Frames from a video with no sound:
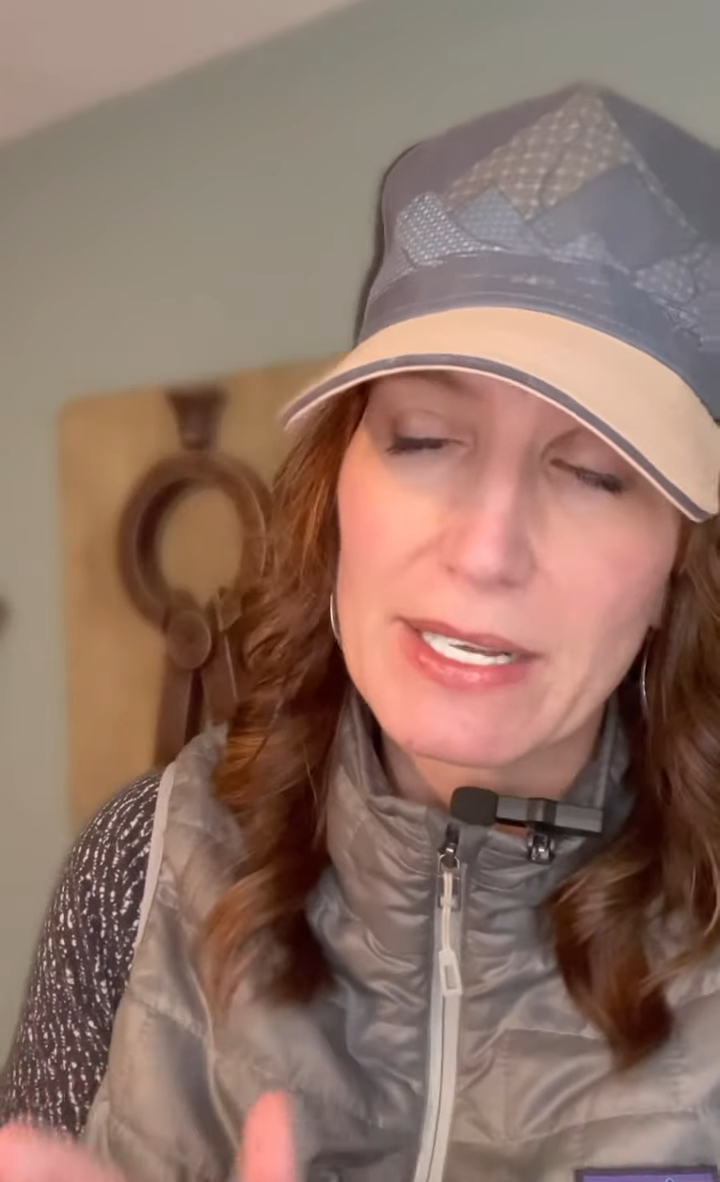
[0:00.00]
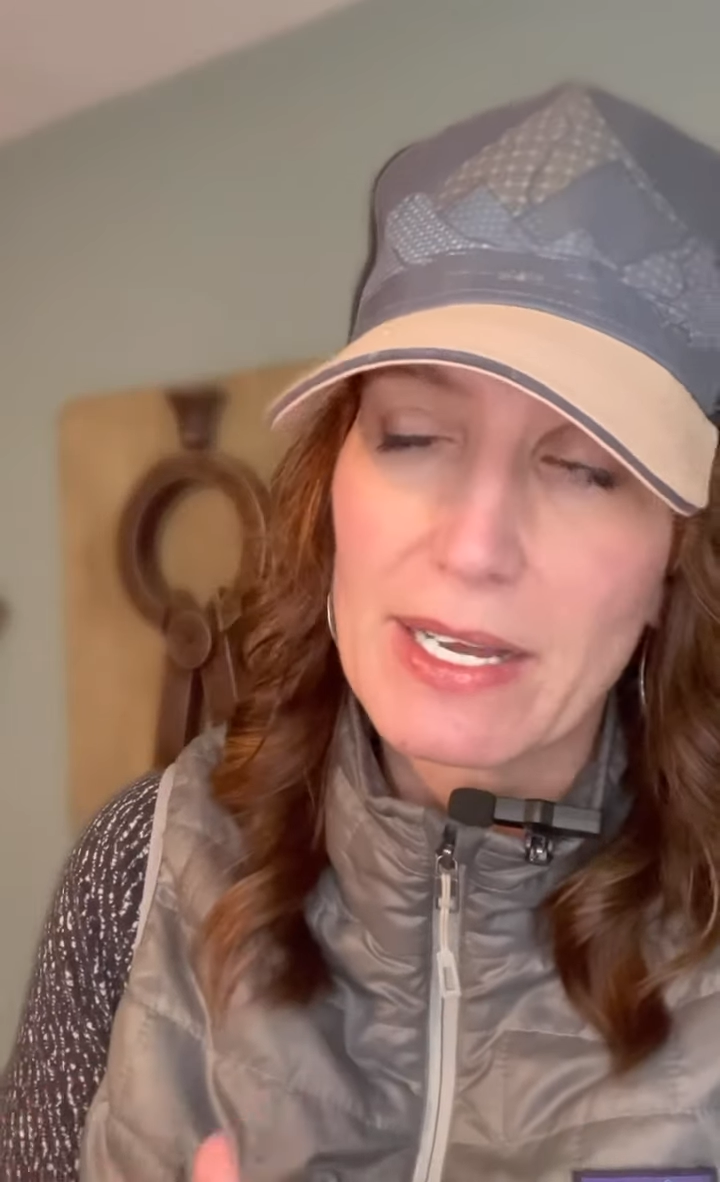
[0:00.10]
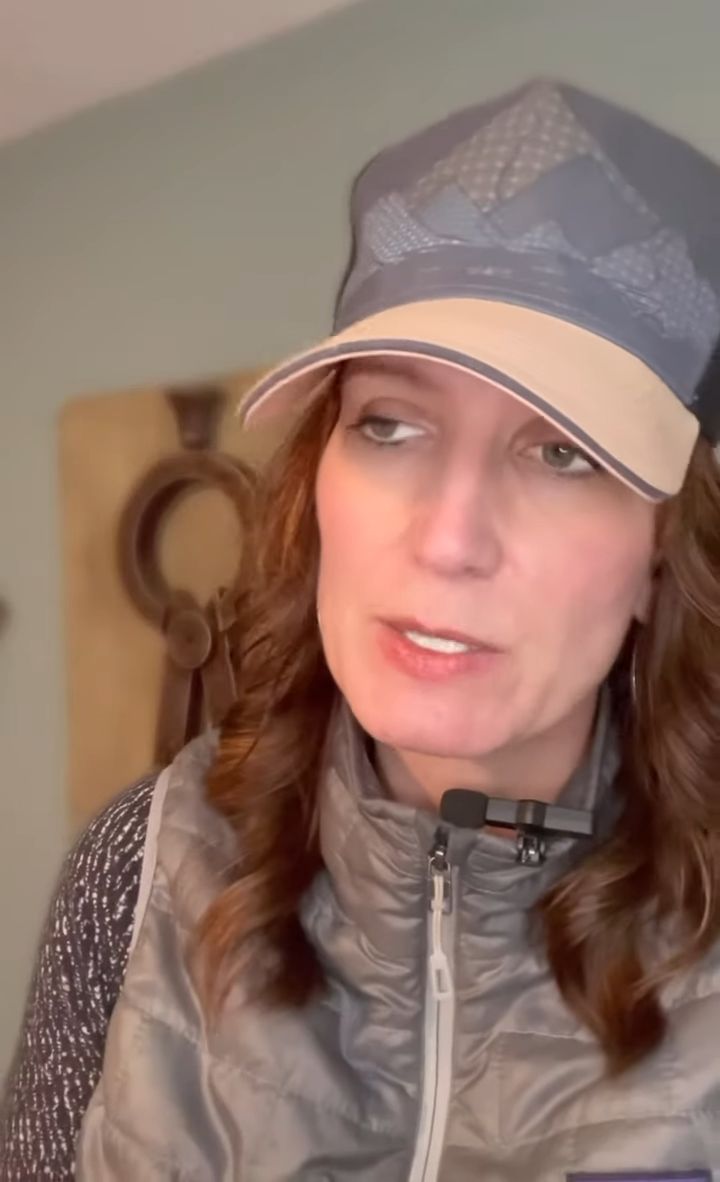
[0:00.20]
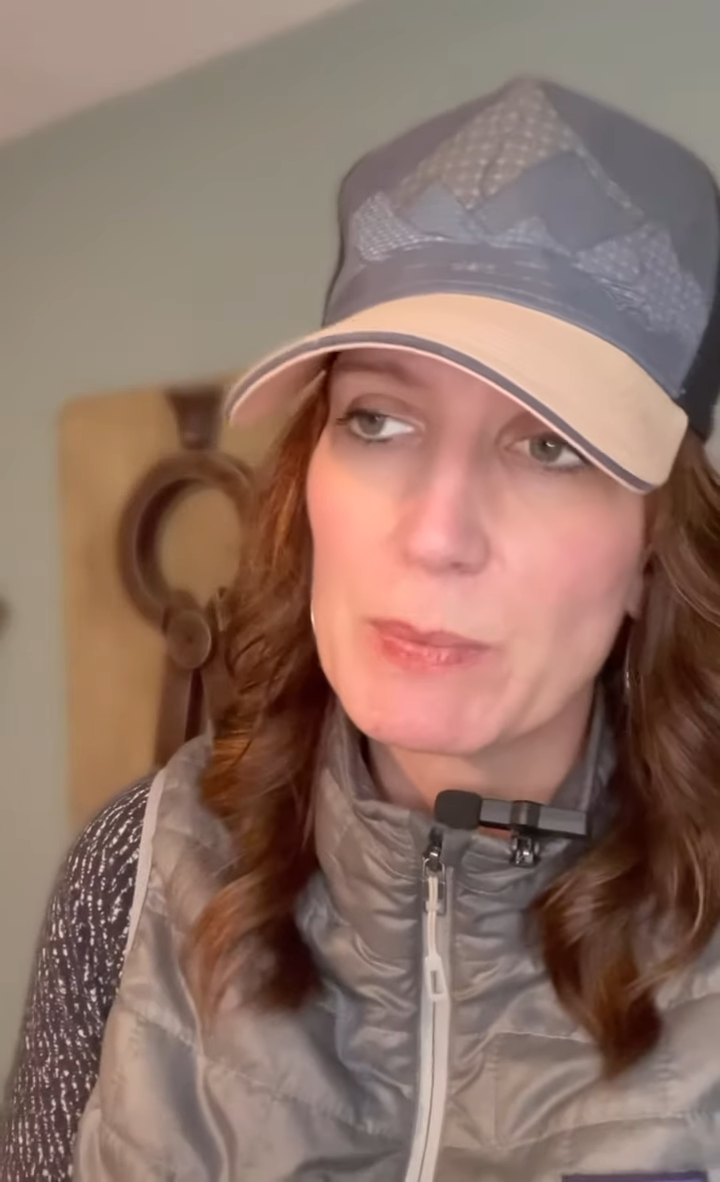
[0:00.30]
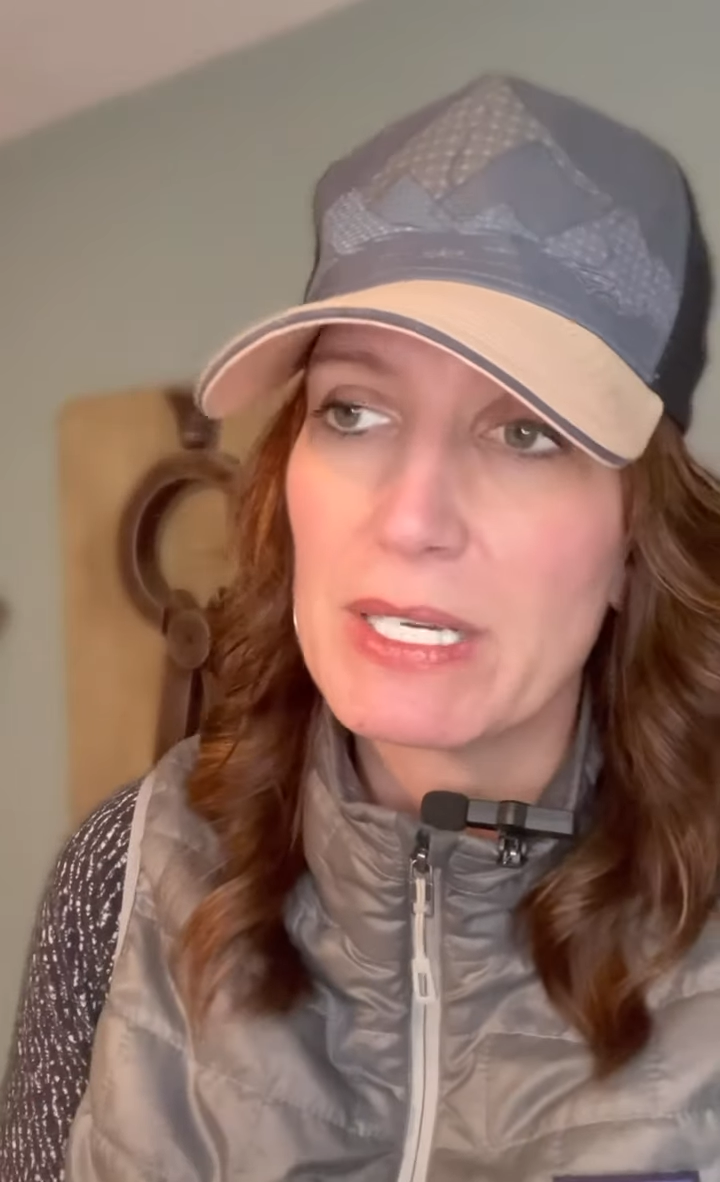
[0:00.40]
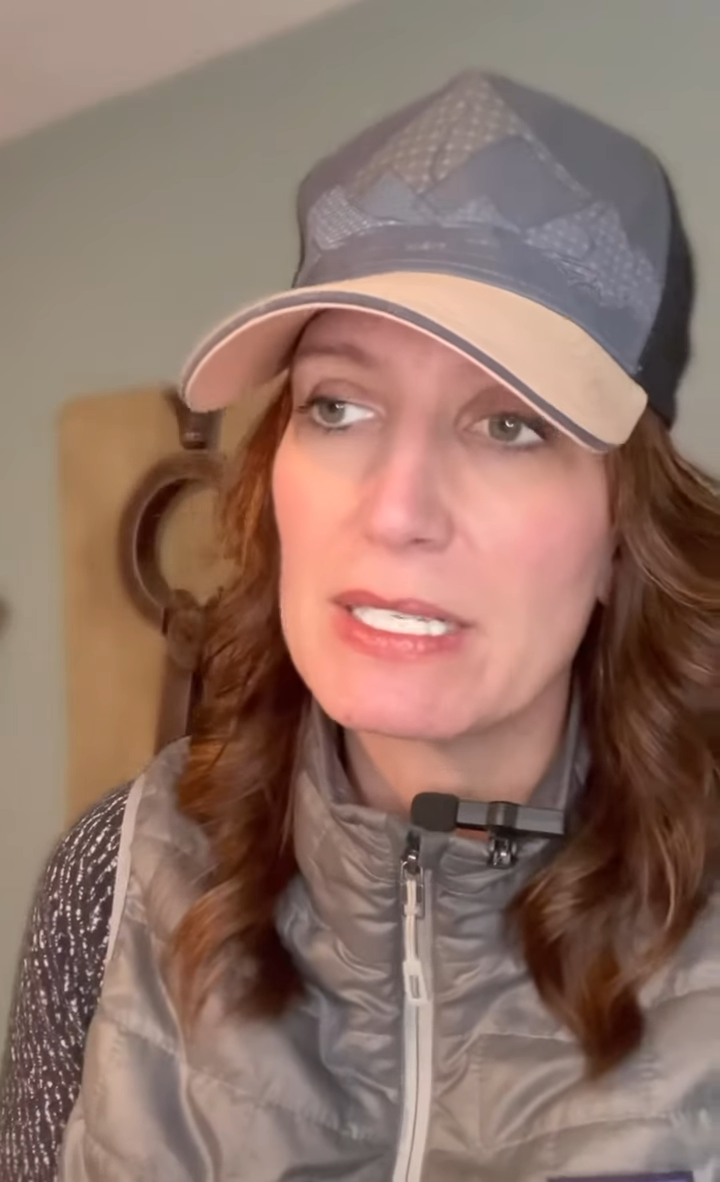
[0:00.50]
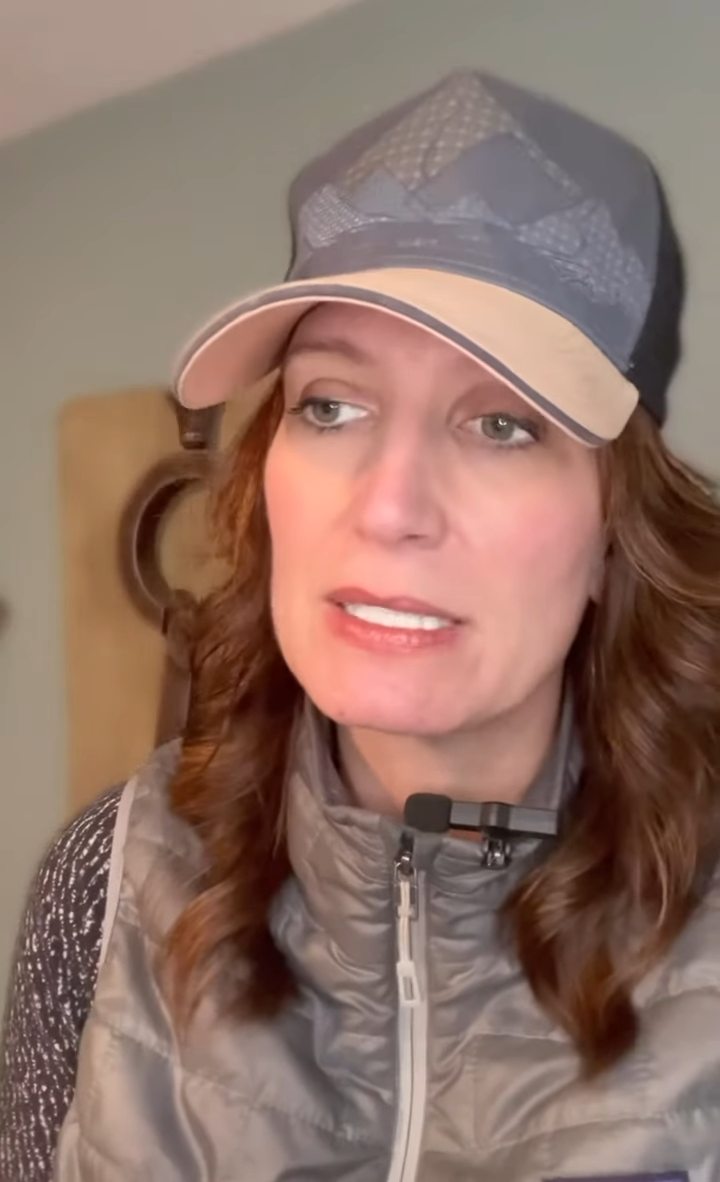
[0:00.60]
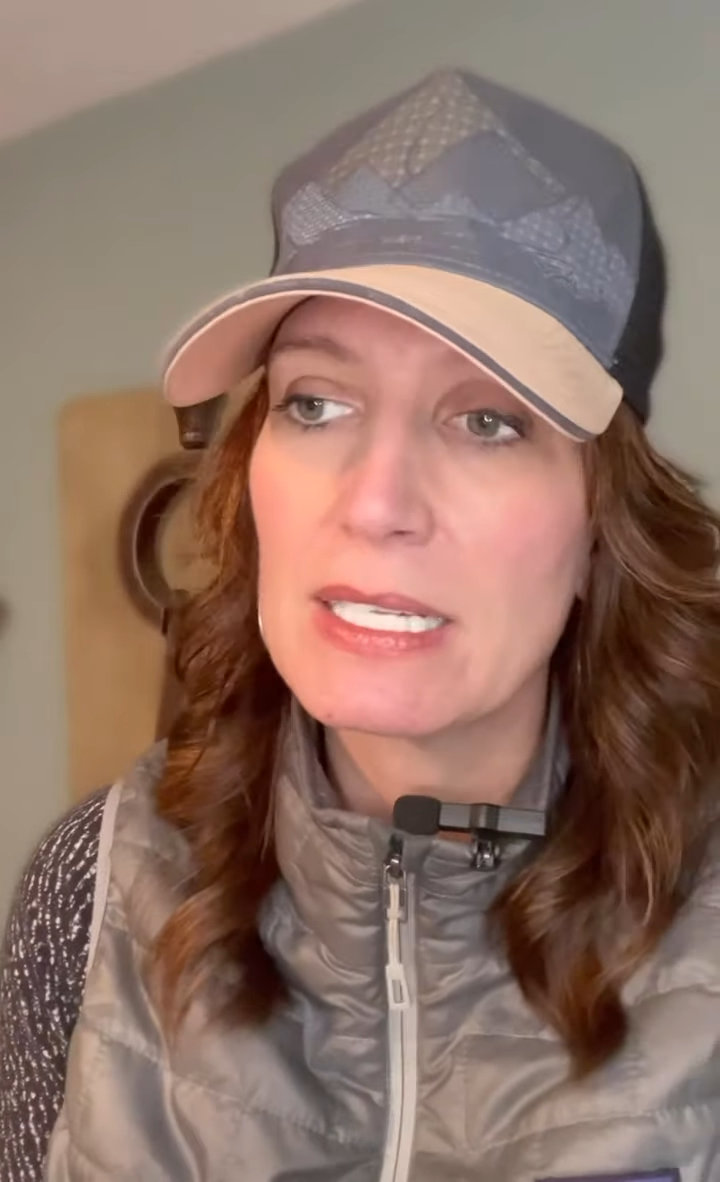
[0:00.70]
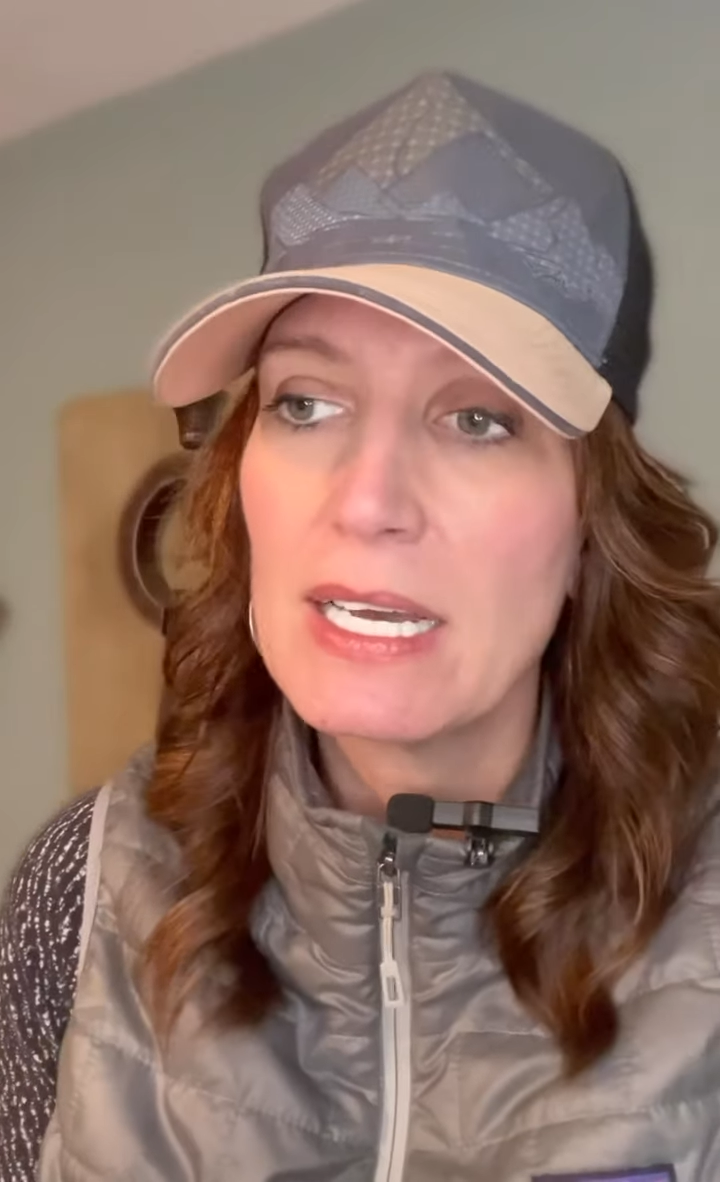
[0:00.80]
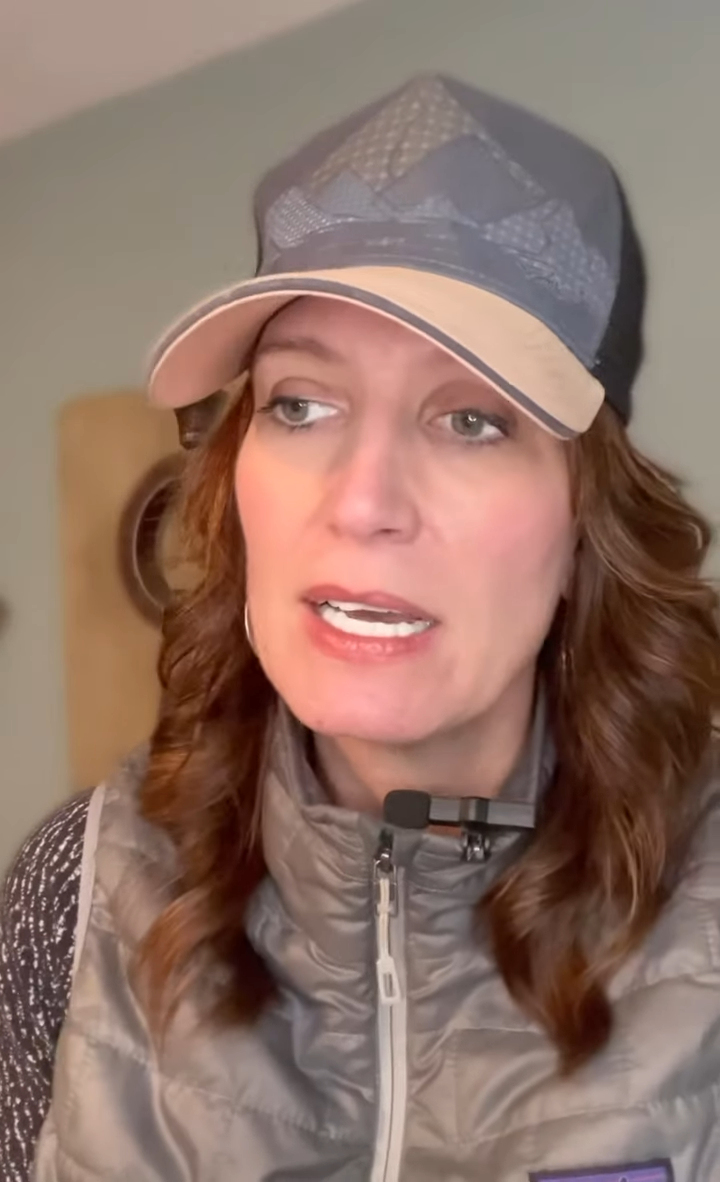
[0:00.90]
husband.